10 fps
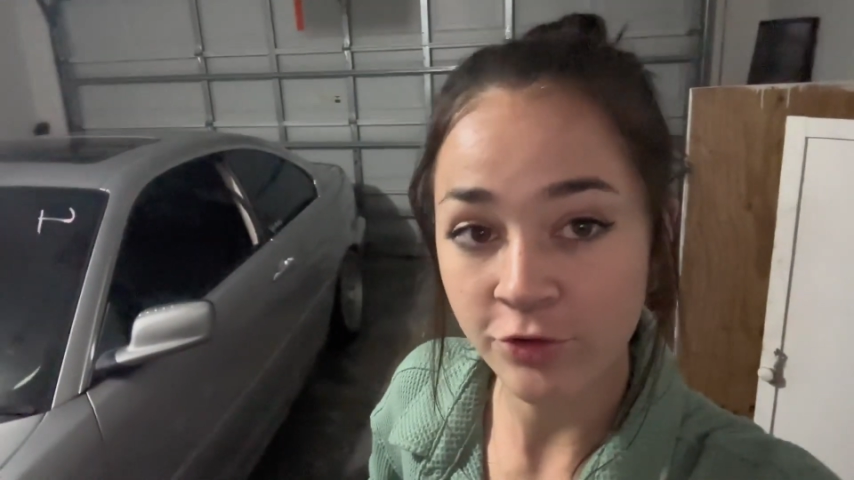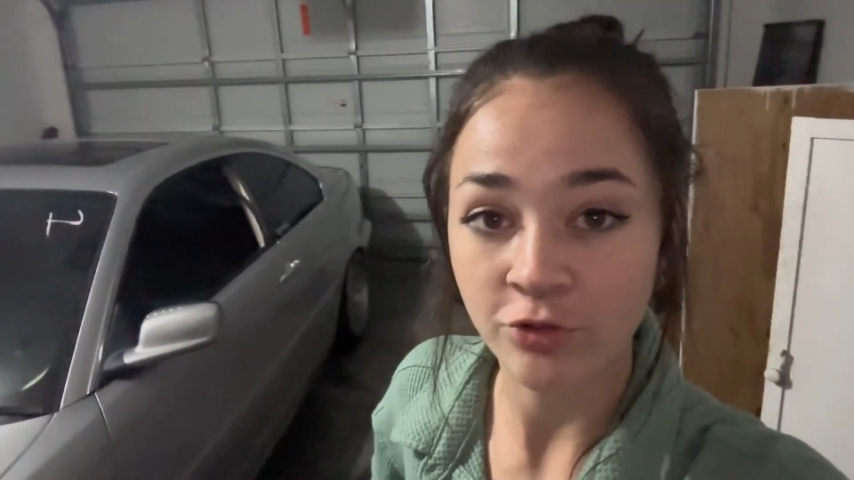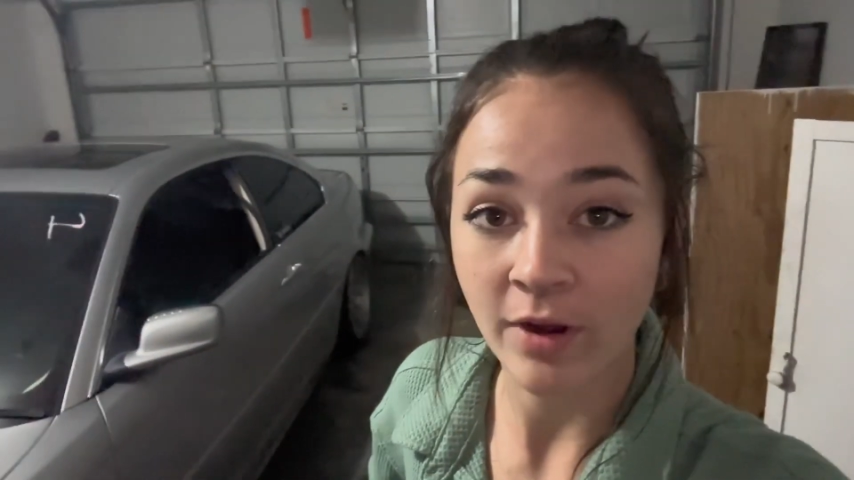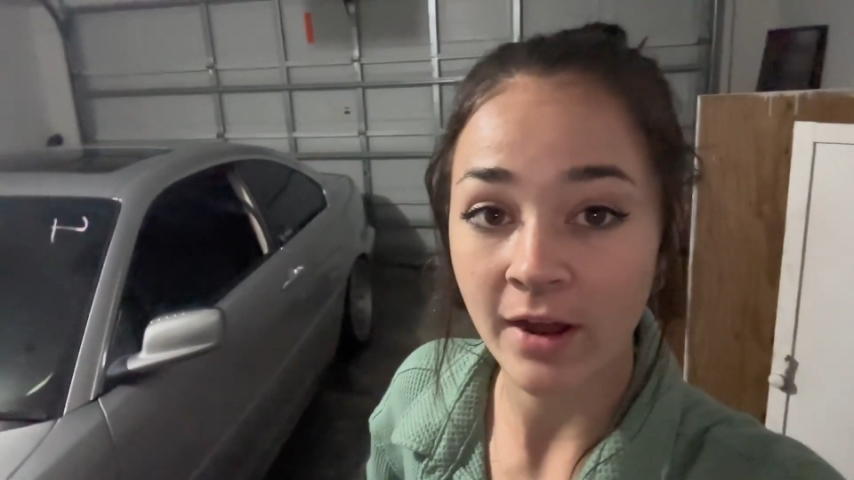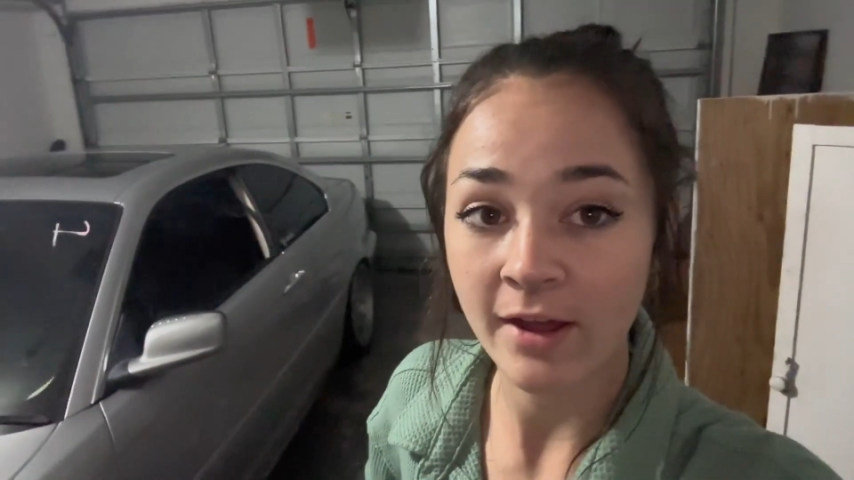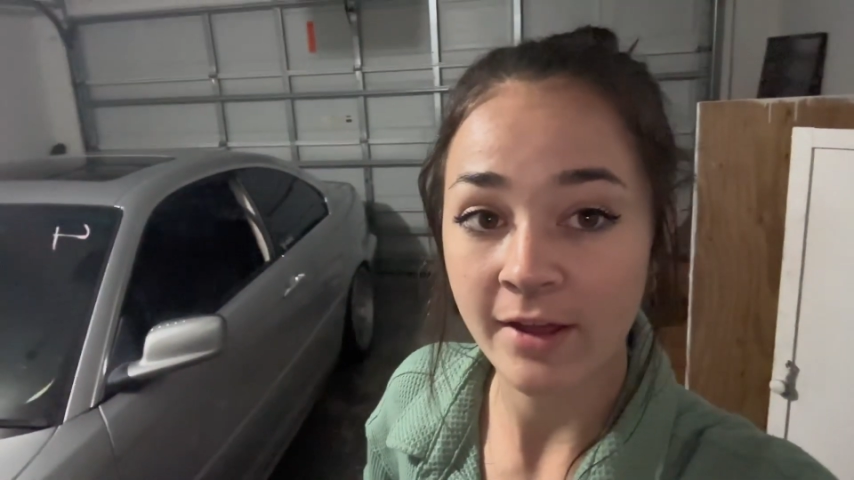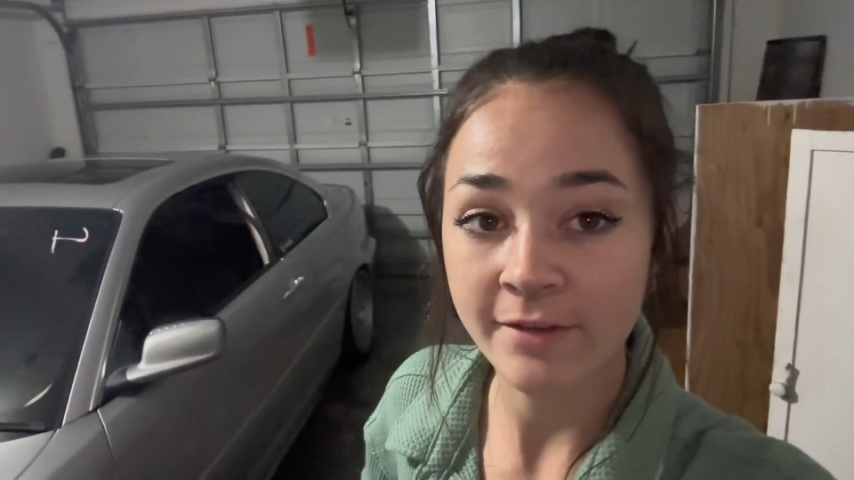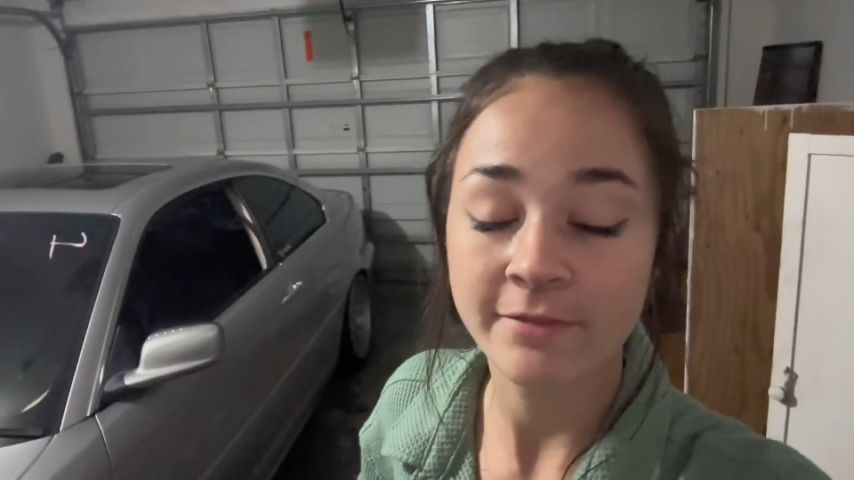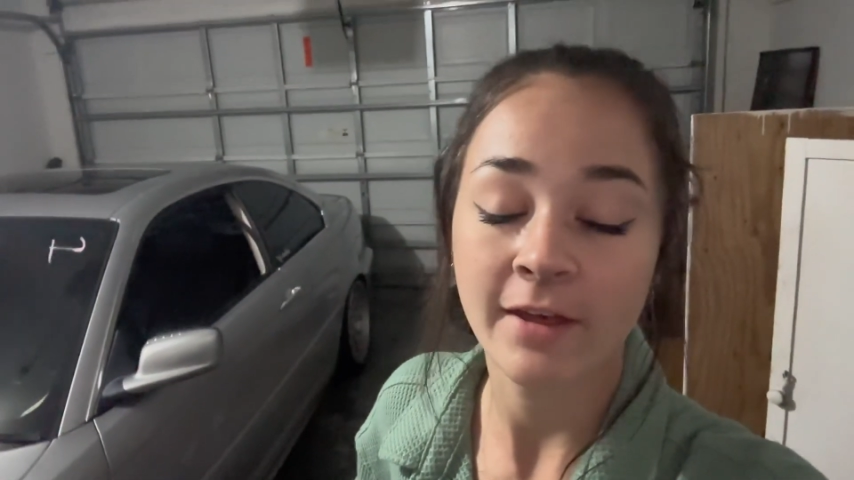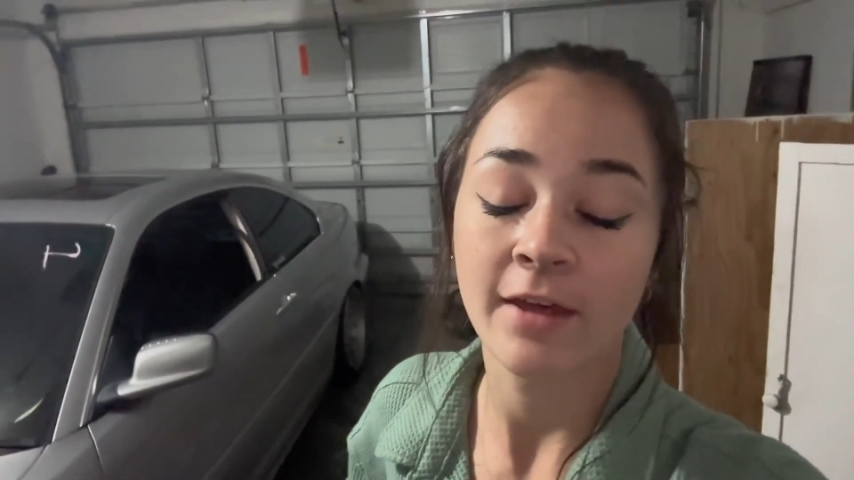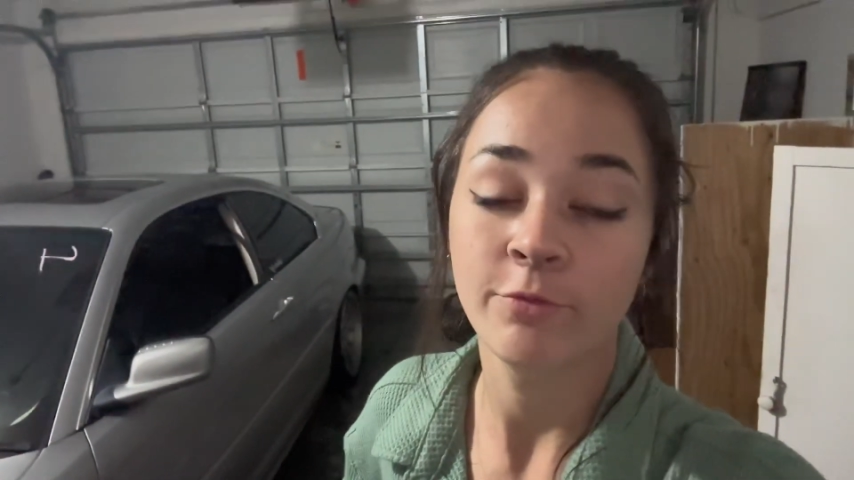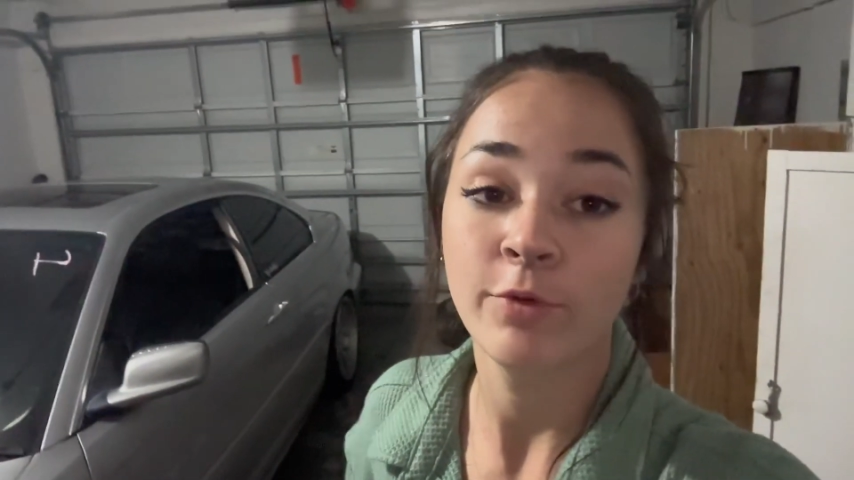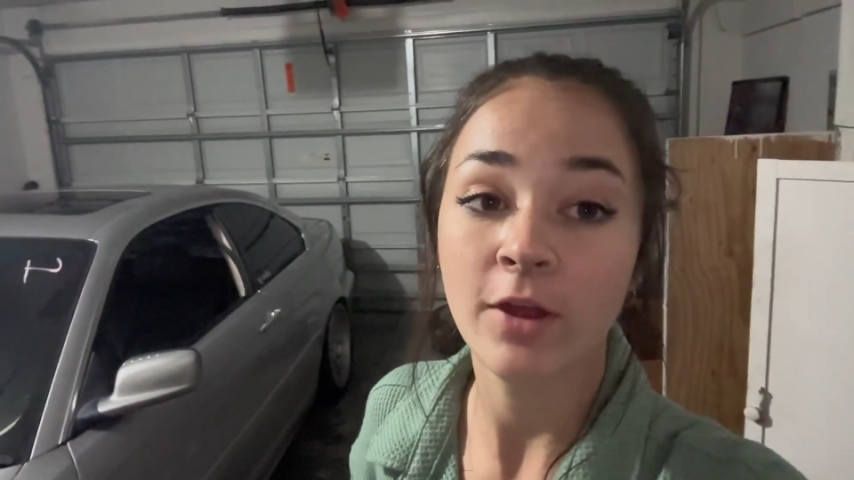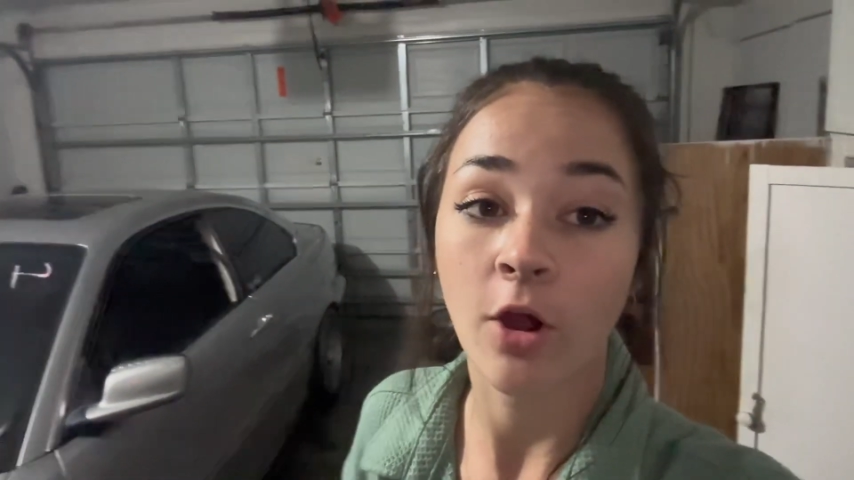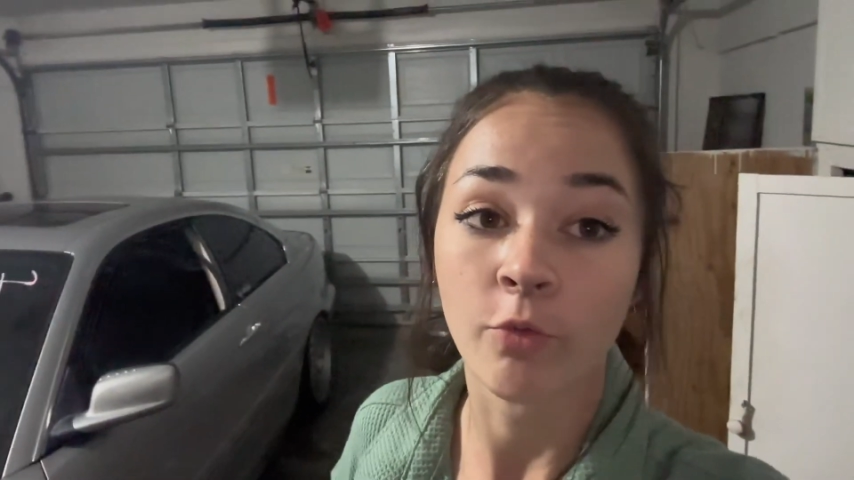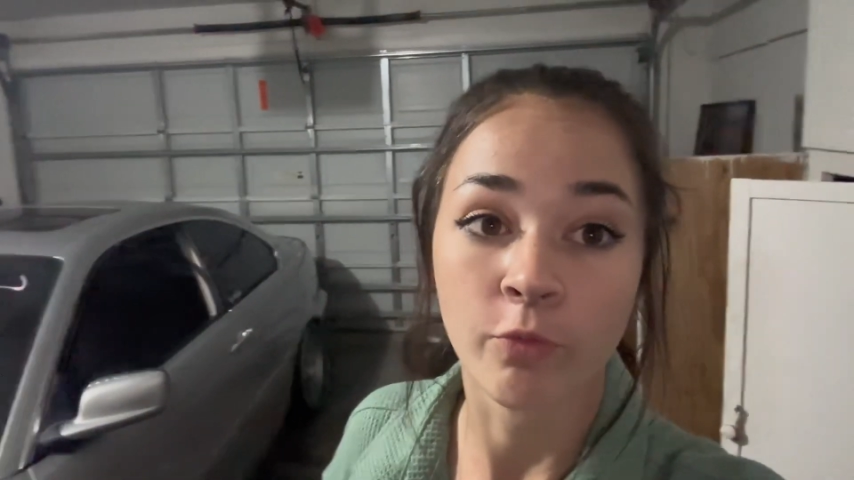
drive and we are